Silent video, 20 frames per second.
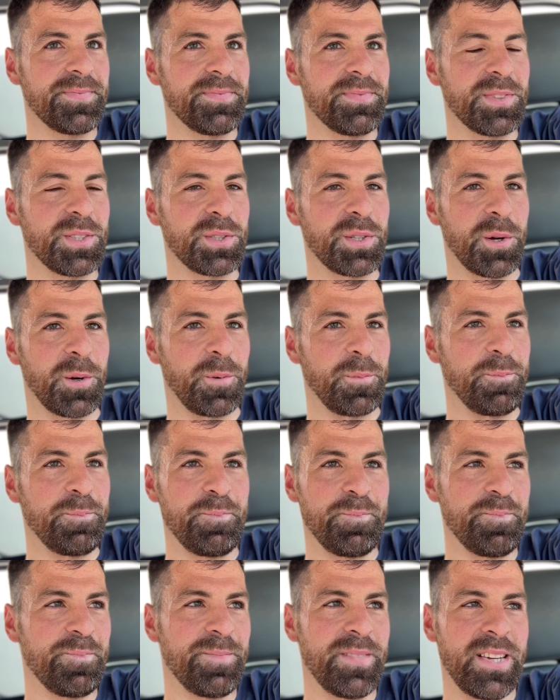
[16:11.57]
So,
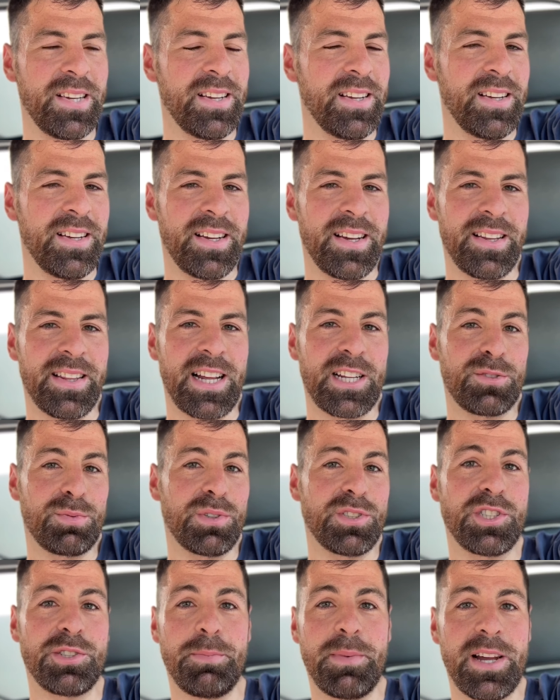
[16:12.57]
and that's
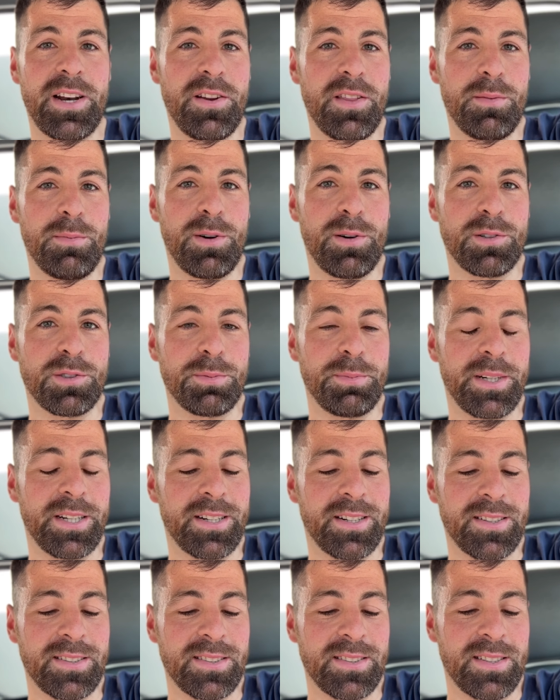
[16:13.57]
what should matter the most,
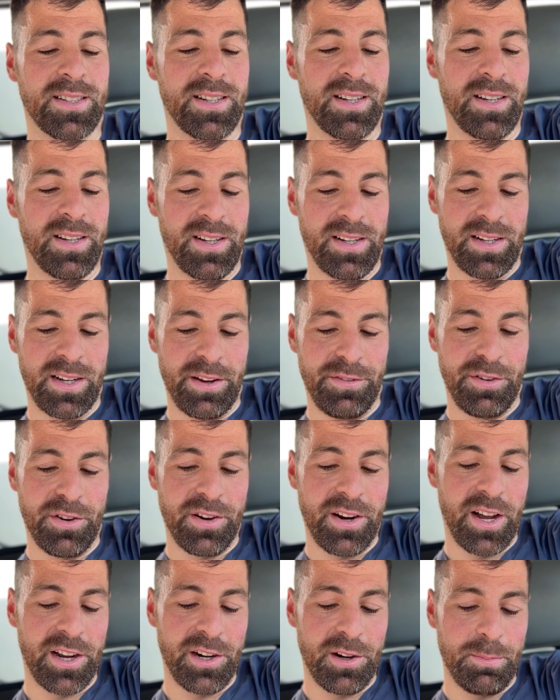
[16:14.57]
because if you're
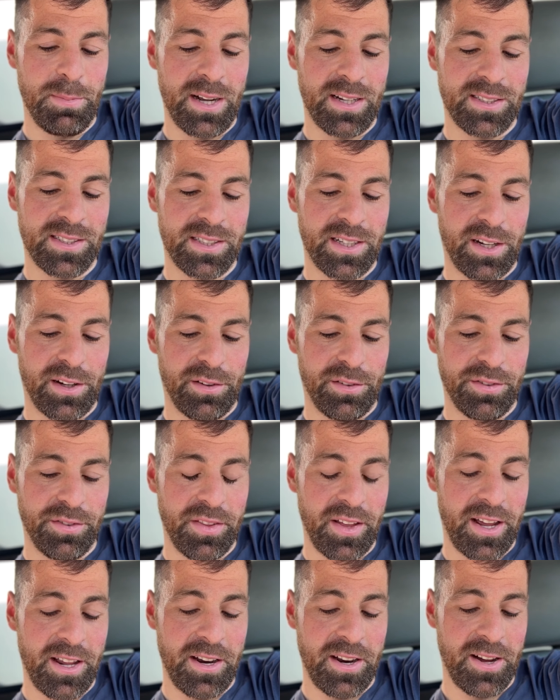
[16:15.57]
not your best self,
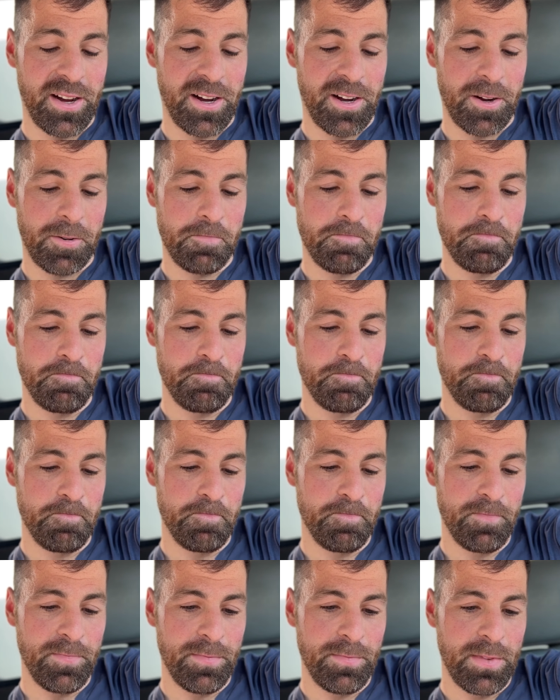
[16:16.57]
then
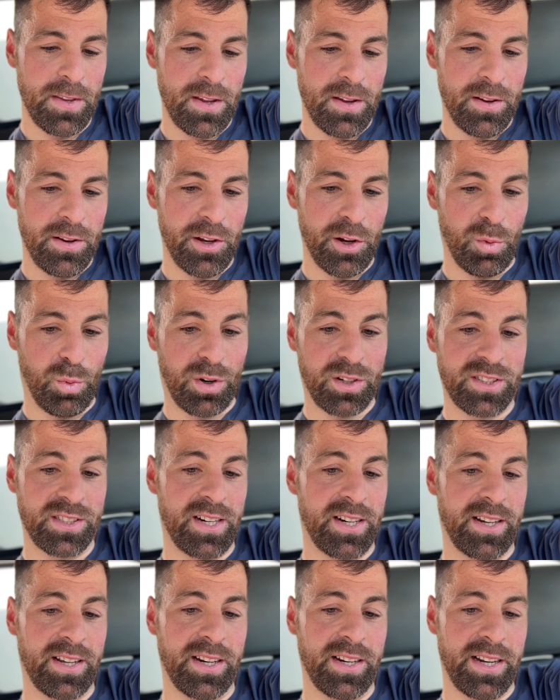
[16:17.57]
your work's
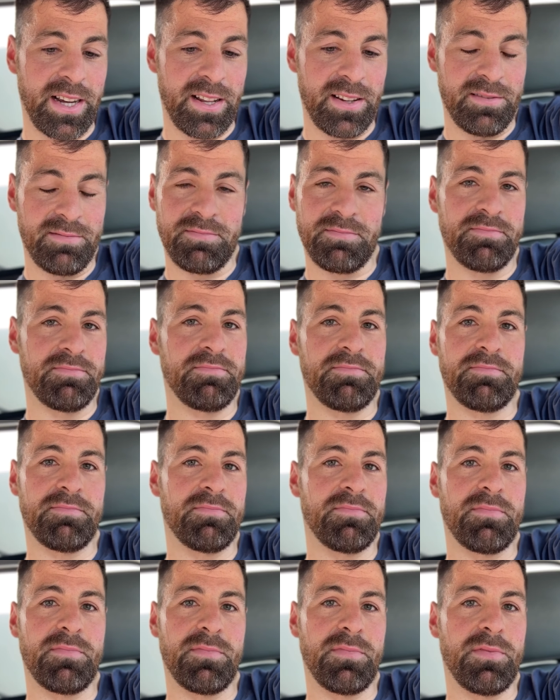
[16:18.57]
not gonna get
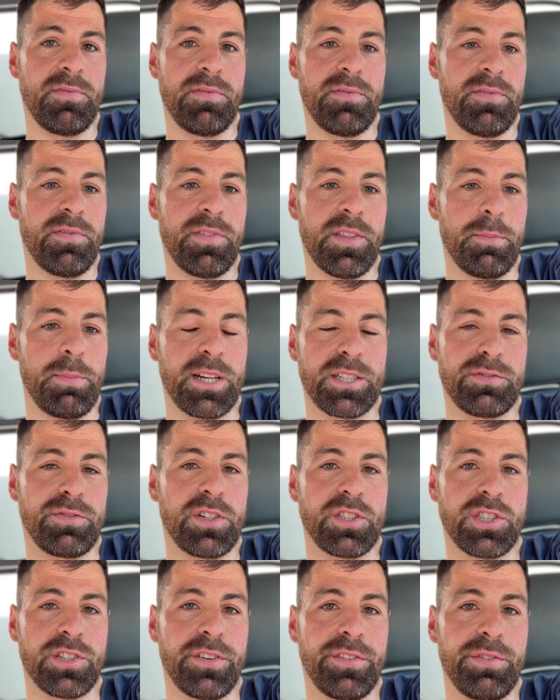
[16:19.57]
the best
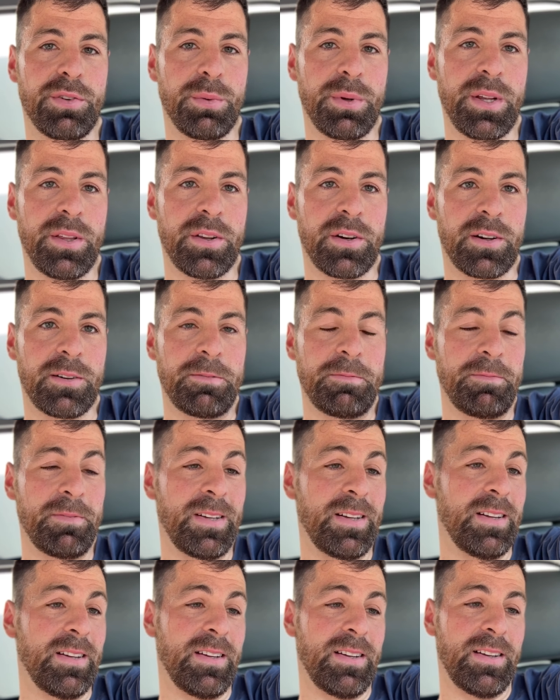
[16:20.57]
version of you either.
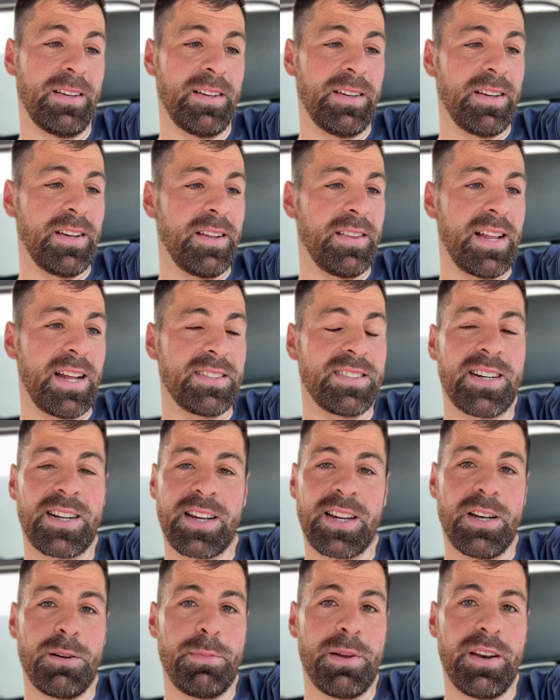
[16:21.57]
And that's not
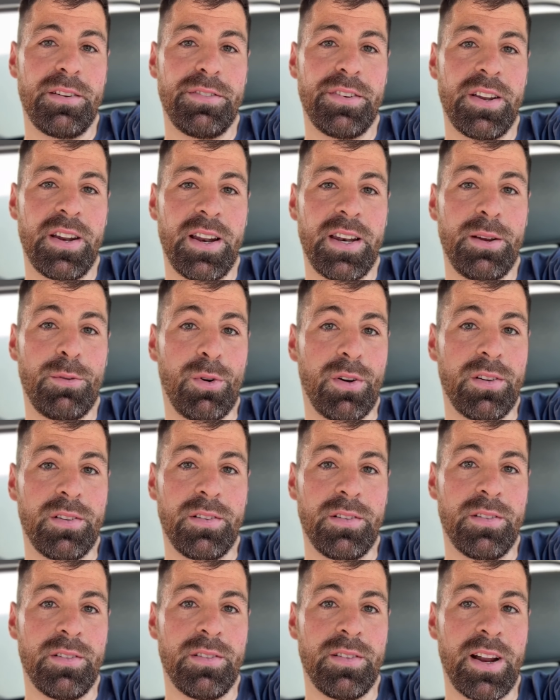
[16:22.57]
gonna benefit anyone,
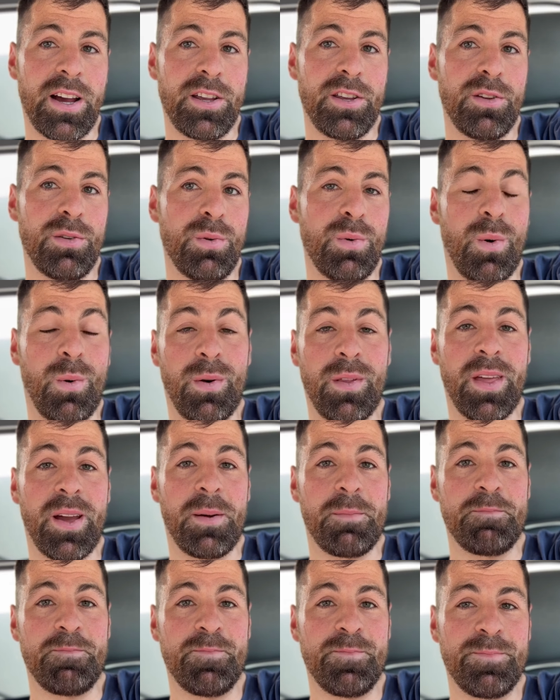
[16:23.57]
not you or
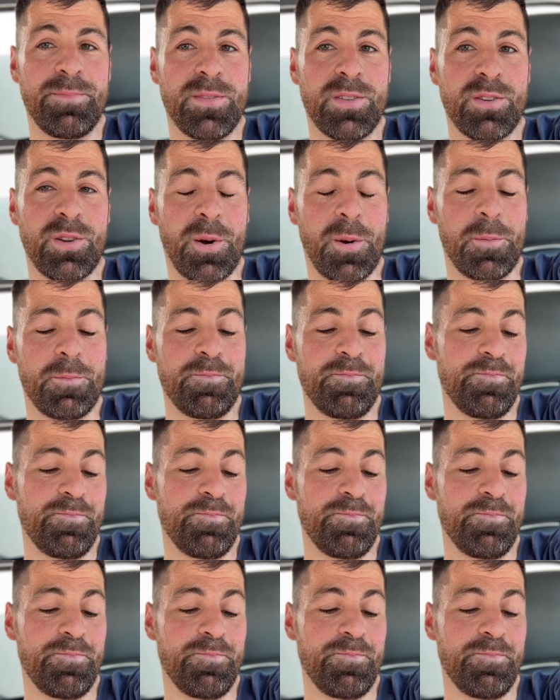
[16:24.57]
them. So